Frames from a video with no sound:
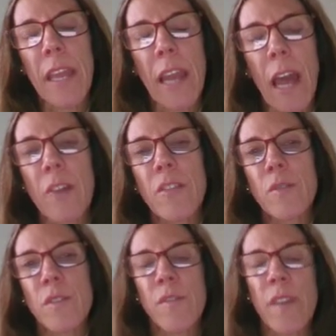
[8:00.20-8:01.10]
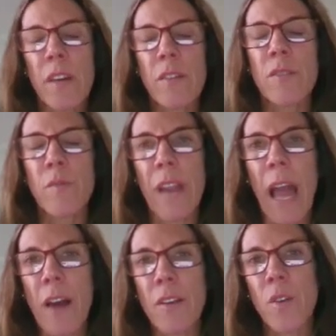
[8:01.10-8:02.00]
all those fields, we
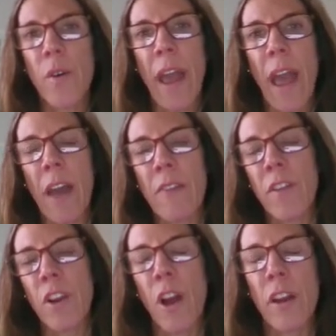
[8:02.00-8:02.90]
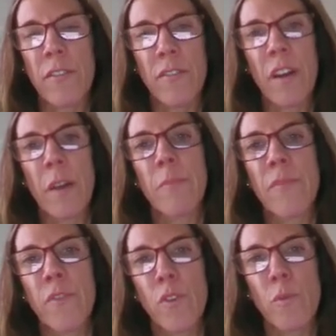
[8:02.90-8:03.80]
also have a lot of
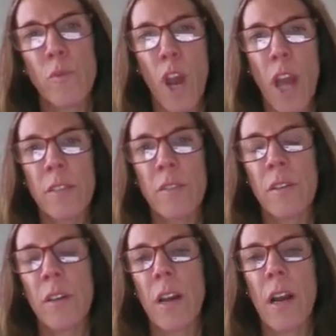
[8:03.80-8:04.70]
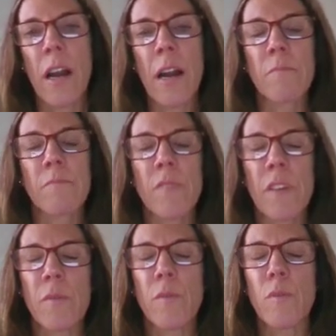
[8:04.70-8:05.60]
fruit rot.
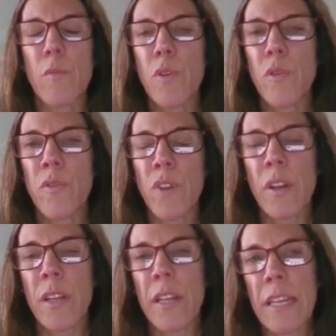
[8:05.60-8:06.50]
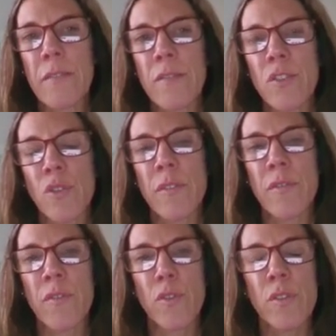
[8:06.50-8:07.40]
They will move from the leaves to the
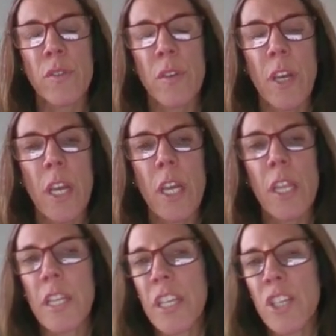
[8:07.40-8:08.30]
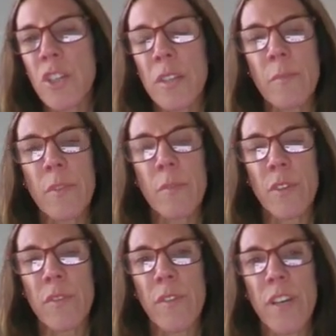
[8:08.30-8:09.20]
fruit. The initial symptoms
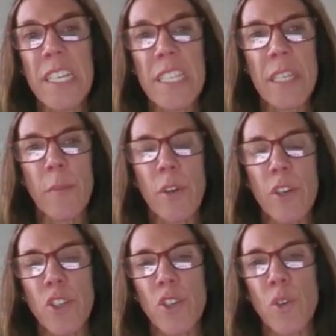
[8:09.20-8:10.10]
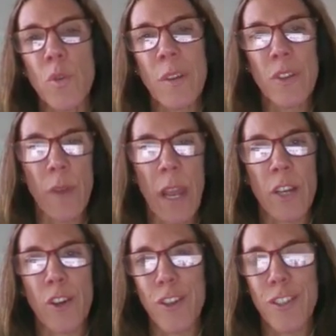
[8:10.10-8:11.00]
are very similar to
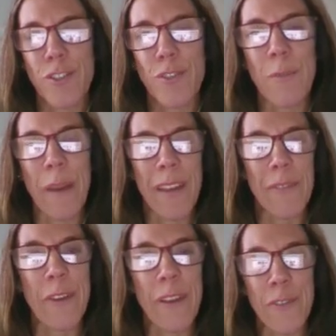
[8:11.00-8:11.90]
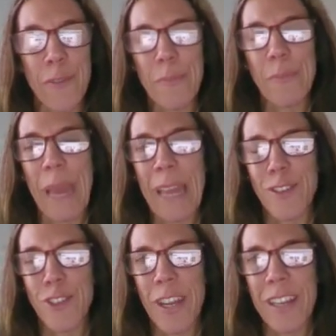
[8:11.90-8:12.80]
anthracnose, to my favorite
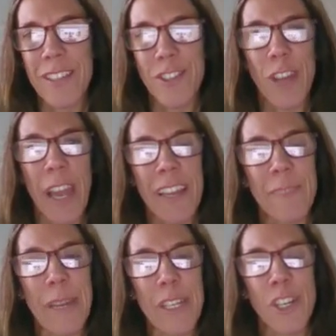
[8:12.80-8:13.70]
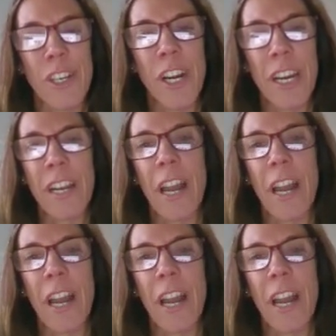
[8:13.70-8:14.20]
pathogen, as Jack mentioned earlier,